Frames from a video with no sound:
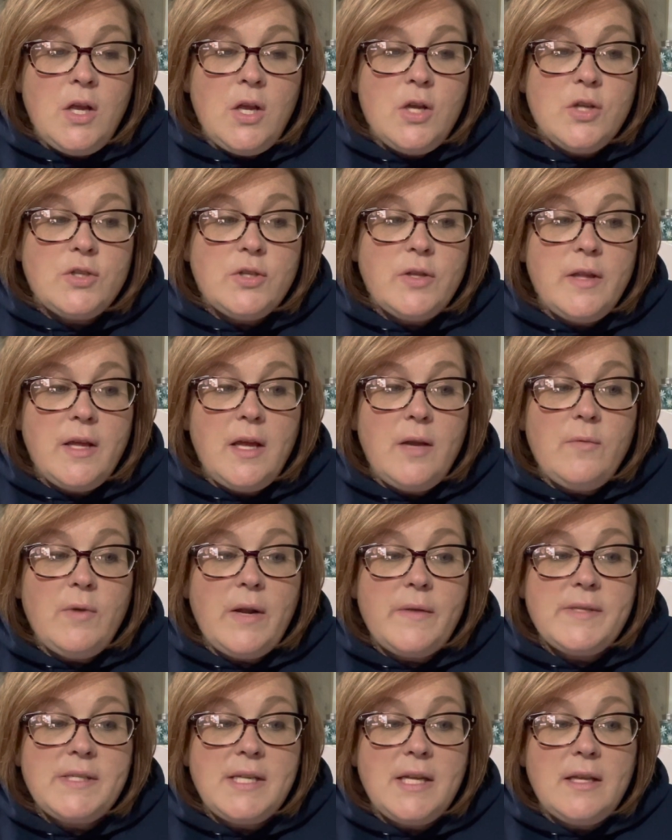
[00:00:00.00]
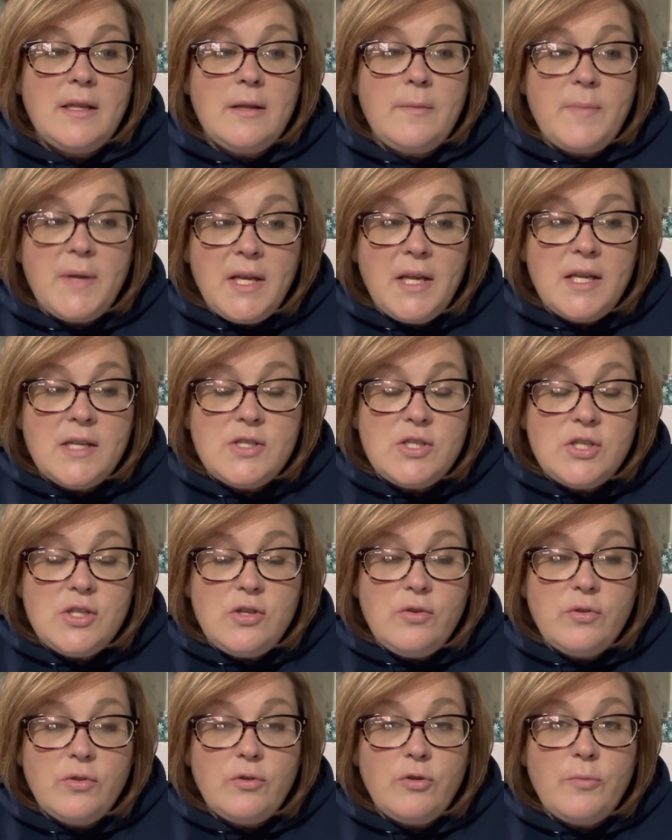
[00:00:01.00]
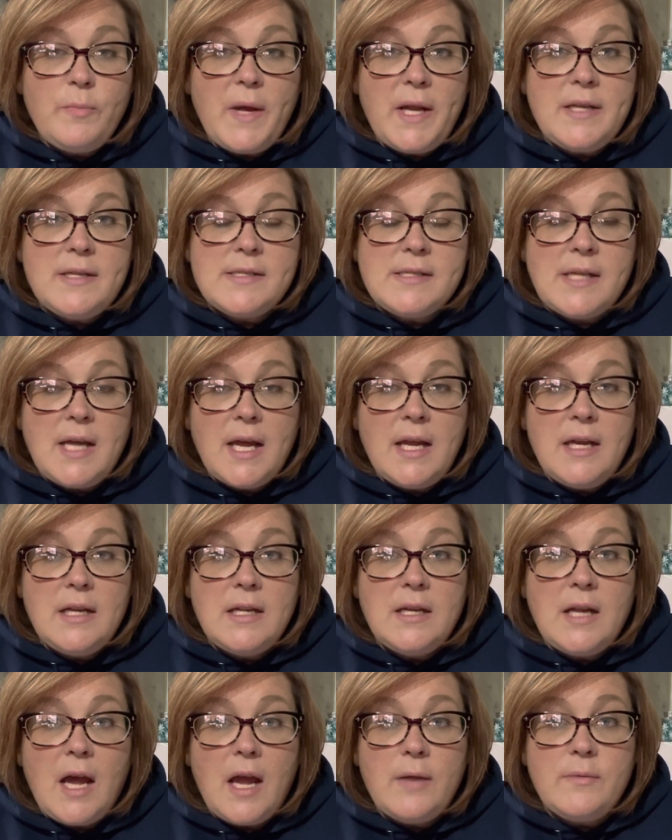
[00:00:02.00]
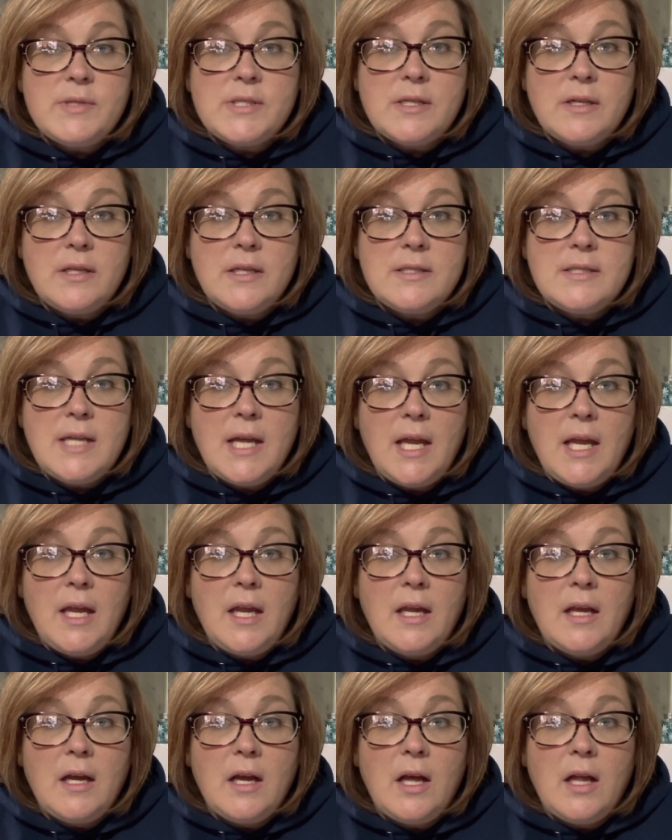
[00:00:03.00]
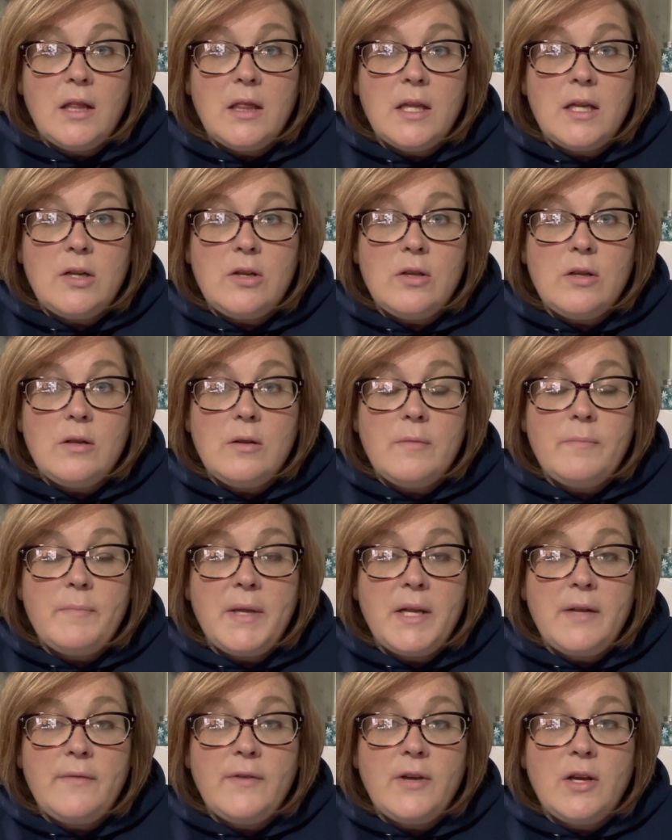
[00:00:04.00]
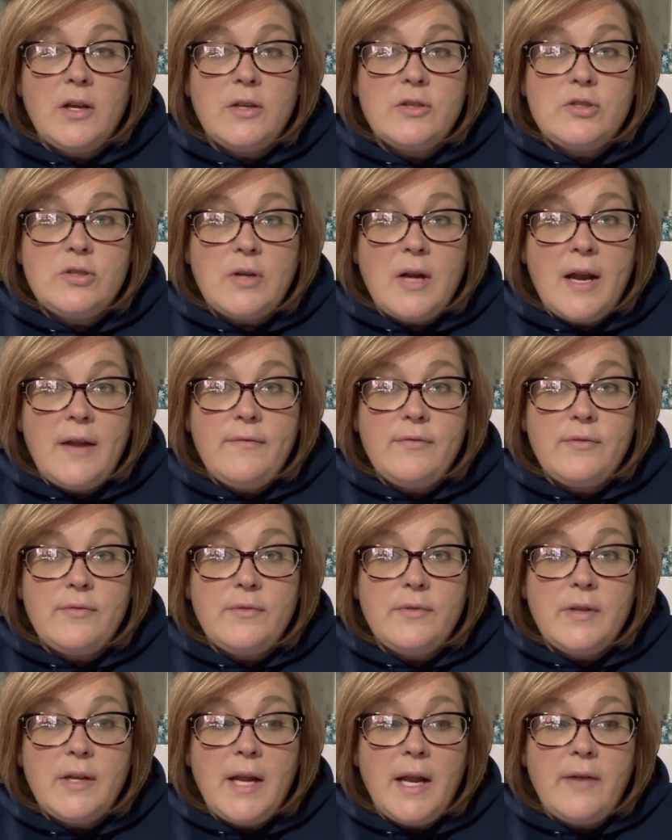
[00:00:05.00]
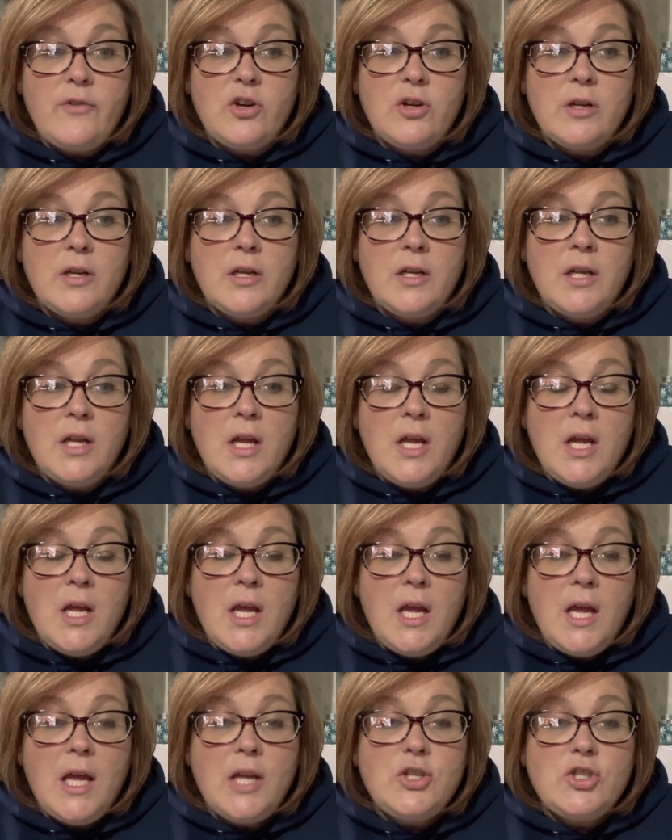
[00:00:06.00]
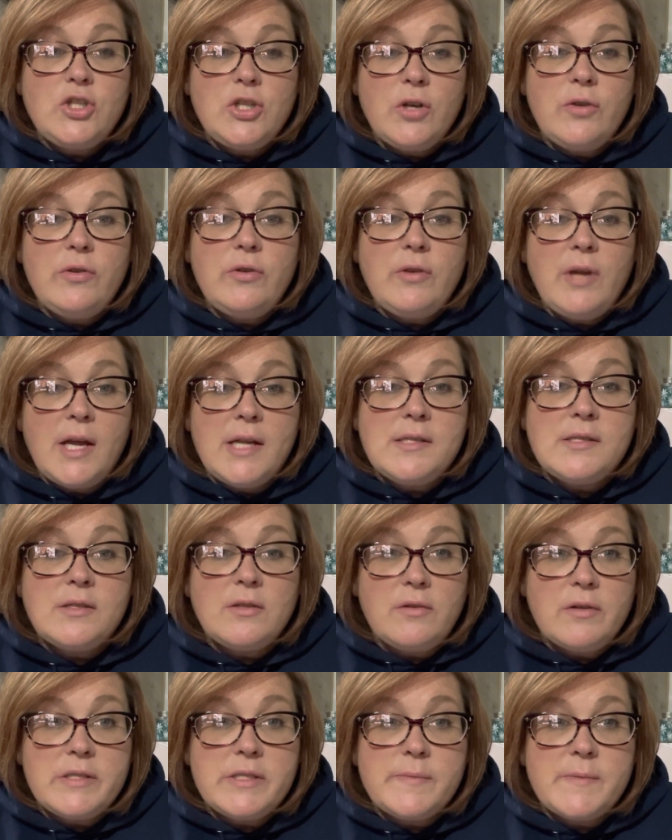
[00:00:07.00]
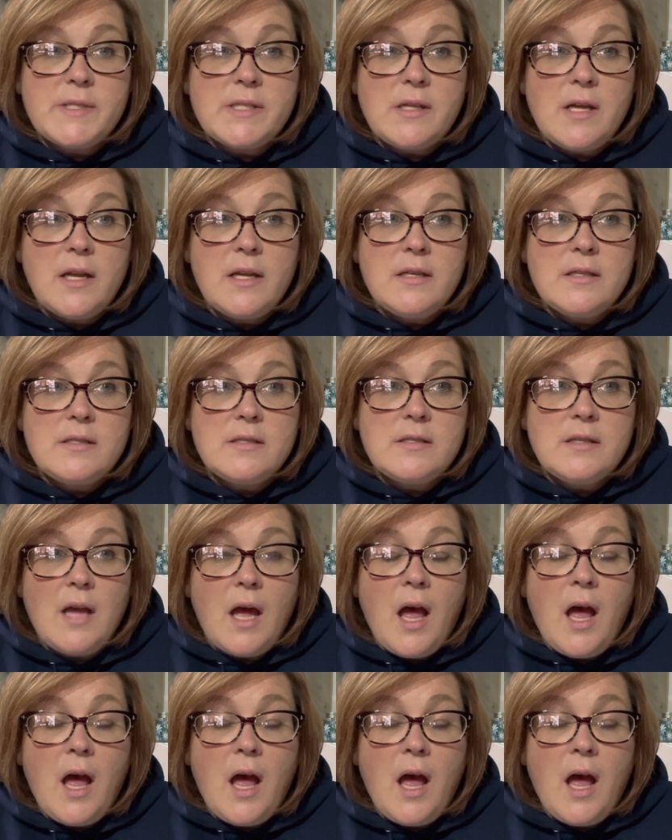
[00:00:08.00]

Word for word: So then when I was taking the big kids to youth group, I decided I was going to take a little bit of a drive through the neighborhood and show you guys the Christmas lights.